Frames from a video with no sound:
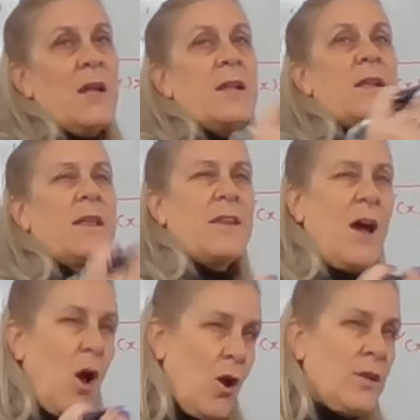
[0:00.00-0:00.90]
Now, the
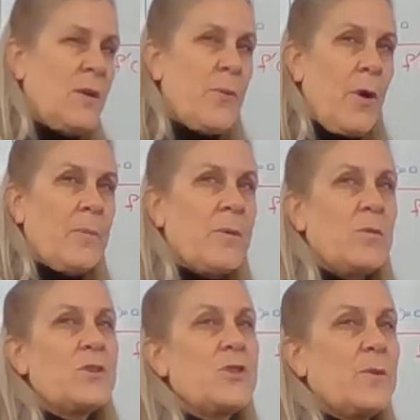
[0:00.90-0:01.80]
only problem
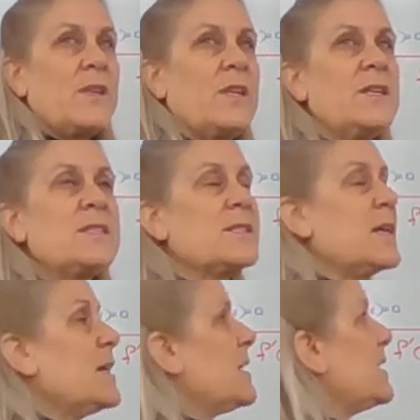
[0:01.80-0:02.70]
with doing this
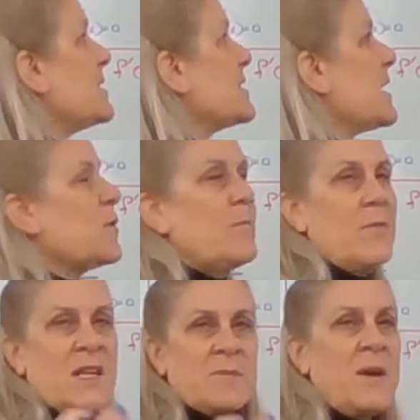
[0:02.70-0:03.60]
is that you
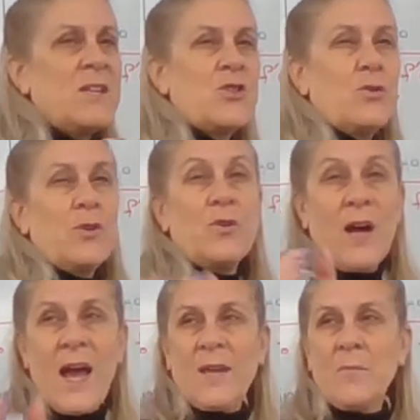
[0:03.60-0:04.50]
must make sure your
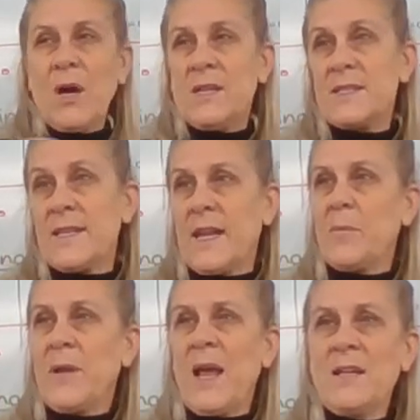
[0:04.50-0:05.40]
A minus and A
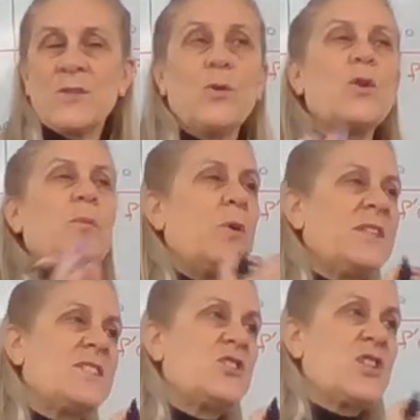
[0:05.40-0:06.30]
plus, or your
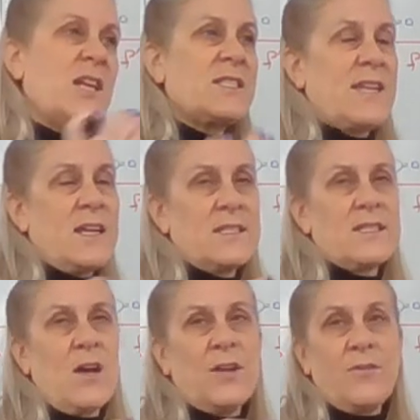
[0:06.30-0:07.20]
points just
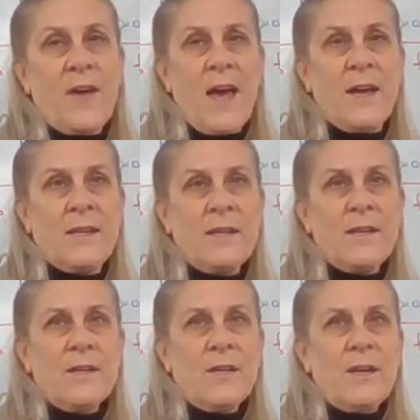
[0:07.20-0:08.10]
outside of A,
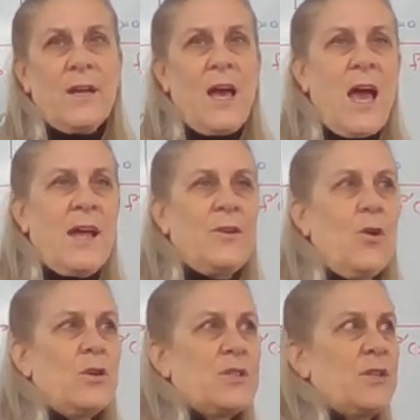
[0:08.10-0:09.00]
are
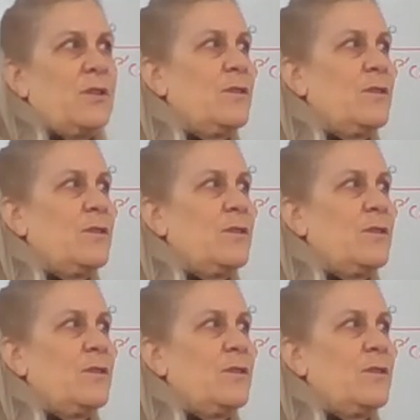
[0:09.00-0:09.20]
not